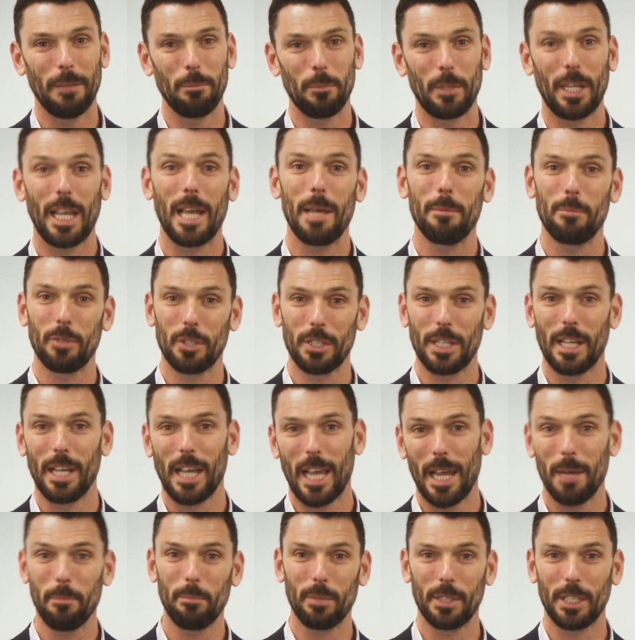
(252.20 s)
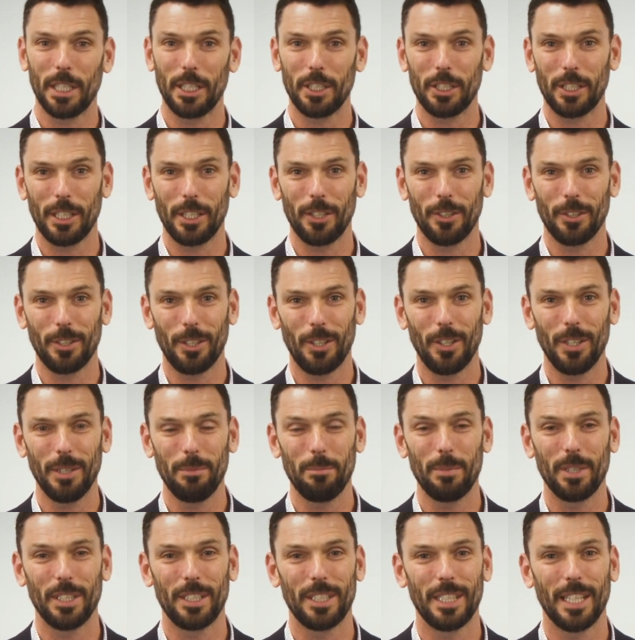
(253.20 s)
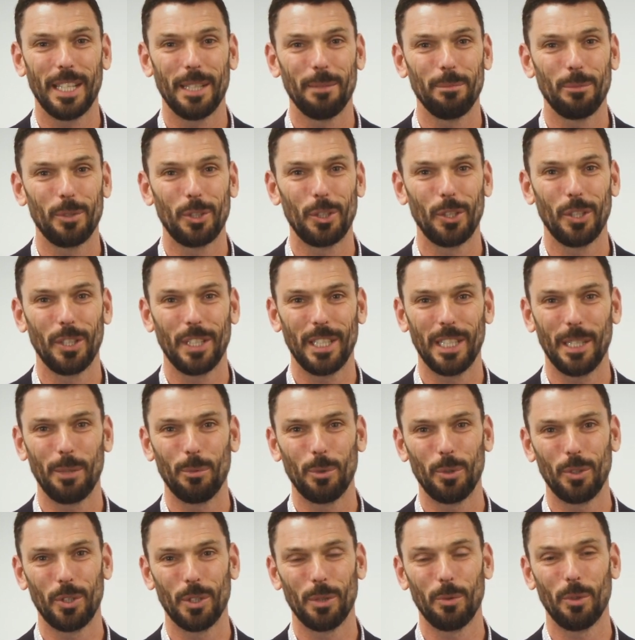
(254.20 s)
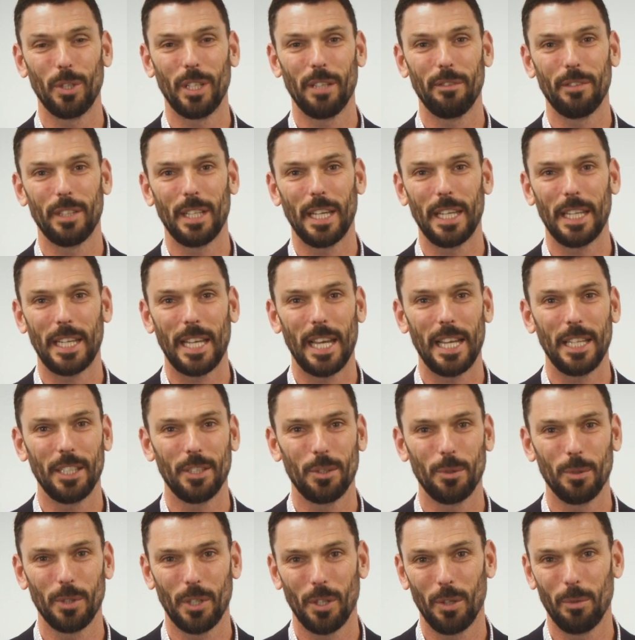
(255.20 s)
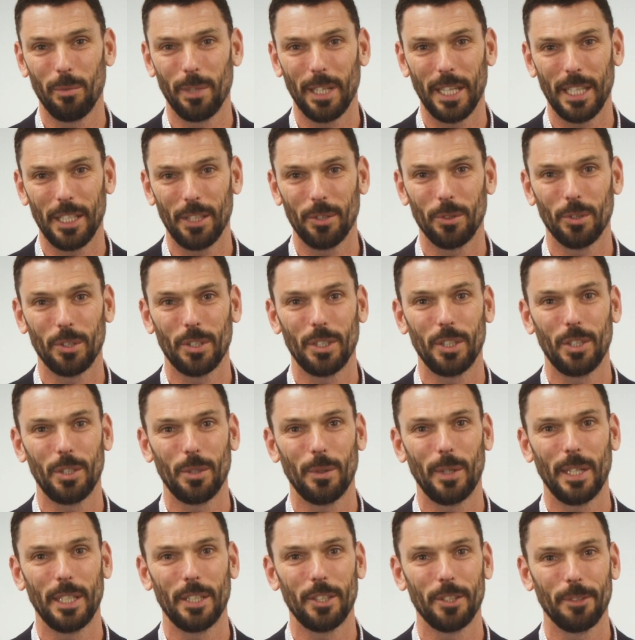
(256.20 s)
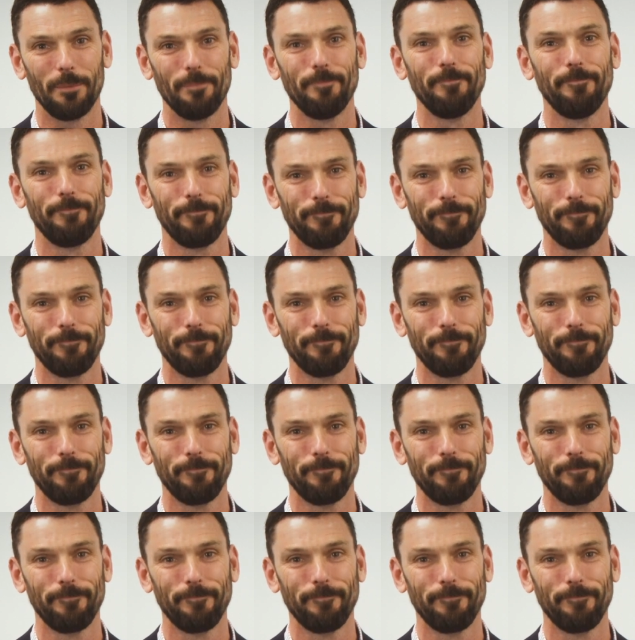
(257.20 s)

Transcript: campus and potentially online, but certainly will do whatever they can to accommodate your situation.